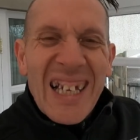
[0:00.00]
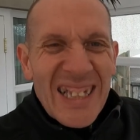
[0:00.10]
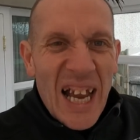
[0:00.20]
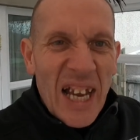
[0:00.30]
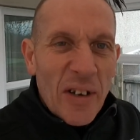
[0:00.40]
It's
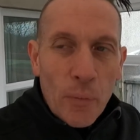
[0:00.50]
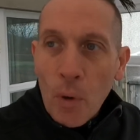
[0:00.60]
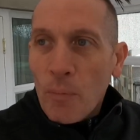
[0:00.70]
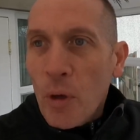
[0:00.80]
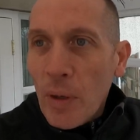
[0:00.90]
kind of
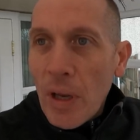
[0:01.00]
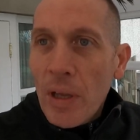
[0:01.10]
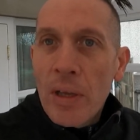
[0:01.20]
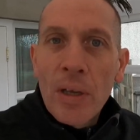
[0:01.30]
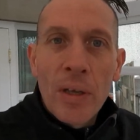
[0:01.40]
what I'm doing.
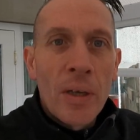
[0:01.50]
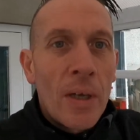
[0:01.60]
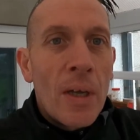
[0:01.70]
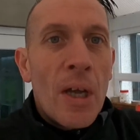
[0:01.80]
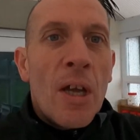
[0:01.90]

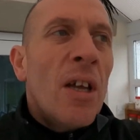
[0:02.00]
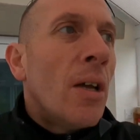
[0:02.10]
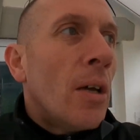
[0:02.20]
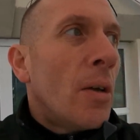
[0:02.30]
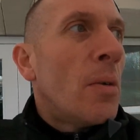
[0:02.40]

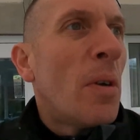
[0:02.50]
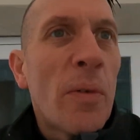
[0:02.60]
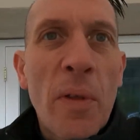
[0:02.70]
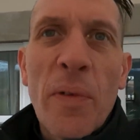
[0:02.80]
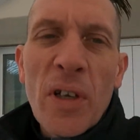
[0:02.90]
But
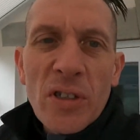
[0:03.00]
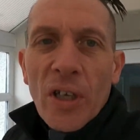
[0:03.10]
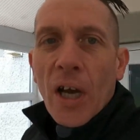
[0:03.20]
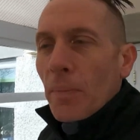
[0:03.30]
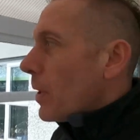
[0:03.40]
for the first
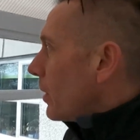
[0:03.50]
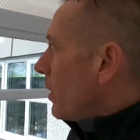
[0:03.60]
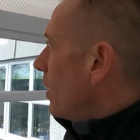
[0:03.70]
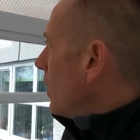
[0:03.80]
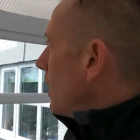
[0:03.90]
time,
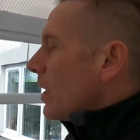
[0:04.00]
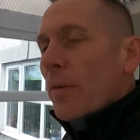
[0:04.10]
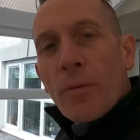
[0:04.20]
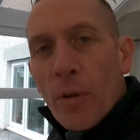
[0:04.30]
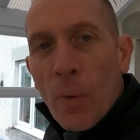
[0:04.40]

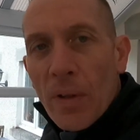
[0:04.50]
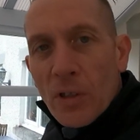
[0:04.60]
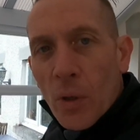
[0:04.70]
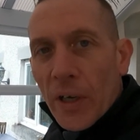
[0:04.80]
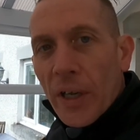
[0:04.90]
even though the
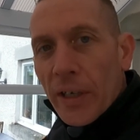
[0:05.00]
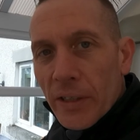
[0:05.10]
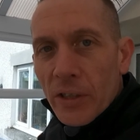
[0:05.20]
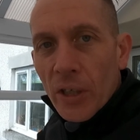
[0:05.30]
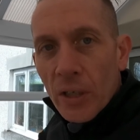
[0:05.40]
weather's quite
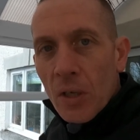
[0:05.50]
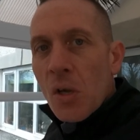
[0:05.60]
nice,